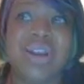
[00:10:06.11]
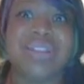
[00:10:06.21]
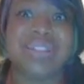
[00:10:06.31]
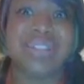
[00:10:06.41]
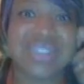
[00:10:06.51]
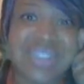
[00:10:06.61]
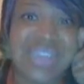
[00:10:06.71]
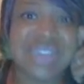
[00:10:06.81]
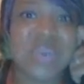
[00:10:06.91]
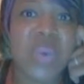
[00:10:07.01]
6
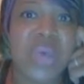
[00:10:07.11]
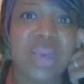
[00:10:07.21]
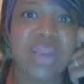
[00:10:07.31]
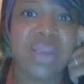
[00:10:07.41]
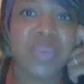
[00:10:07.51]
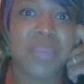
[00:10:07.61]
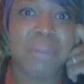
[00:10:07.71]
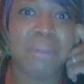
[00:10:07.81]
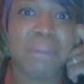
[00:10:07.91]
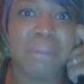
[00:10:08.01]
days away
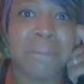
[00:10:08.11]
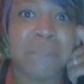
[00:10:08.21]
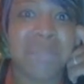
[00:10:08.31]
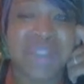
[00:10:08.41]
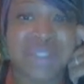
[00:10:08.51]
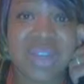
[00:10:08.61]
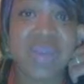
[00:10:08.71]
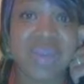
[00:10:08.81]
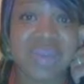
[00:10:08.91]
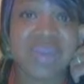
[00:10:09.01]
That's kind
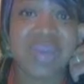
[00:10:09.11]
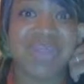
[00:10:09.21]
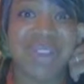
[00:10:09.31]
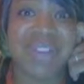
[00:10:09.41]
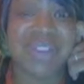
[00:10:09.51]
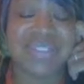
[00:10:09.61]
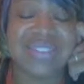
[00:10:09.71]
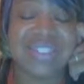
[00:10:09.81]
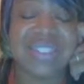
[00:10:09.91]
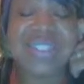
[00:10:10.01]
of blowing my mind.
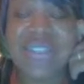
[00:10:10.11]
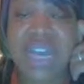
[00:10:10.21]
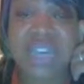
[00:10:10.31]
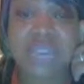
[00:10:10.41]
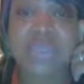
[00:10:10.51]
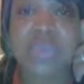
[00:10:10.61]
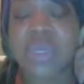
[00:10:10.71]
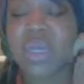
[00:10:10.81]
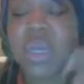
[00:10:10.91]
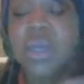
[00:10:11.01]
It's exciting to
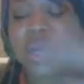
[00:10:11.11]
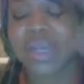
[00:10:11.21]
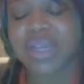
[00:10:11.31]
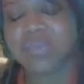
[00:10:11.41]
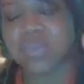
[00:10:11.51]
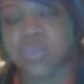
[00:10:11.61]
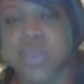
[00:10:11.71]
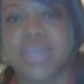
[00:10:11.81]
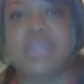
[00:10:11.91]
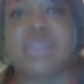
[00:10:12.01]
me. Not that I'm just
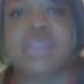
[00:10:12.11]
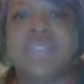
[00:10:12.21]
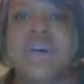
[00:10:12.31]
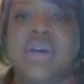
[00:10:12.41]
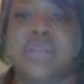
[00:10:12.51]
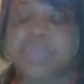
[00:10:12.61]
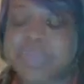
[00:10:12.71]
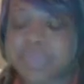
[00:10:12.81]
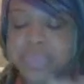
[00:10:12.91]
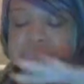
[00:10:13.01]
ready to be done,
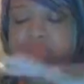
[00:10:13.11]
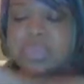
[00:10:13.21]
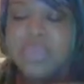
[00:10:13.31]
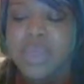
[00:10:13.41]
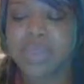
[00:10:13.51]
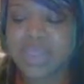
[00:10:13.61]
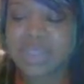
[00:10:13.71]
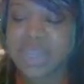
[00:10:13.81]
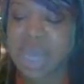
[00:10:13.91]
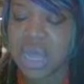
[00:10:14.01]

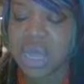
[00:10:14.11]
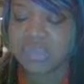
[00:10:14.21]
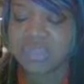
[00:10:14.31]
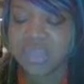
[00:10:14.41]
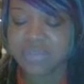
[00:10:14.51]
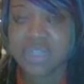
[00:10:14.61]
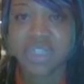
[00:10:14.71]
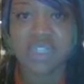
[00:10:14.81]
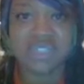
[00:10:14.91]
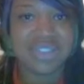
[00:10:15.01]
because I'm definitely
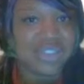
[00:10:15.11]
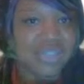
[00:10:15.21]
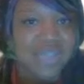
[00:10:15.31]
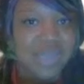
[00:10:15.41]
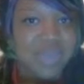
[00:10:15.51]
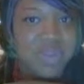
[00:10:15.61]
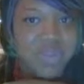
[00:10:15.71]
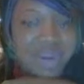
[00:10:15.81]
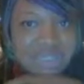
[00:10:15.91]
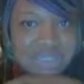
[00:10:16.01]
going to continue some of the
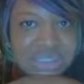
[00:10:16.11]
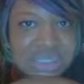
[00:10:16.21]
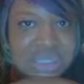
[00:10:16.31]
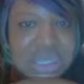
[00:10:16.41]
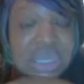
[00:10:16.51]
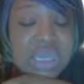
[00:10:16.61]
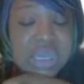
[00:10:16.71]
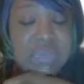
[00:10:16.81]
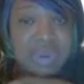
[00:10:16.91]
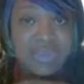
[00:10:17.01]
practices
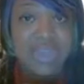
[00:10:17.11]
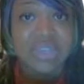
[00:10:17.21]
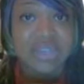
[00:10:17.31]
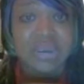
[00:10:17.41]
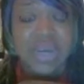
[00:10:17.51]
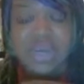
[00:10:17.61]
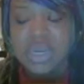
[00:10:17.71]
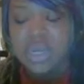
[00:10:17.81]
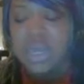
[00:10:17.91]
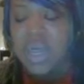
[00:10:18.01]
in my regular
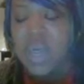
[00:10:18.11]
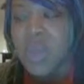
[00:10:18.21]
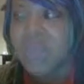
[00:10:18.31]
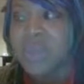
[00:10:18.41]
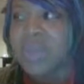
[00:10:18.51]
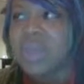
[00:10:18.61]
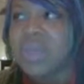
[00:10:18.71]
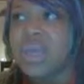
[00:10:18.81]
writing, but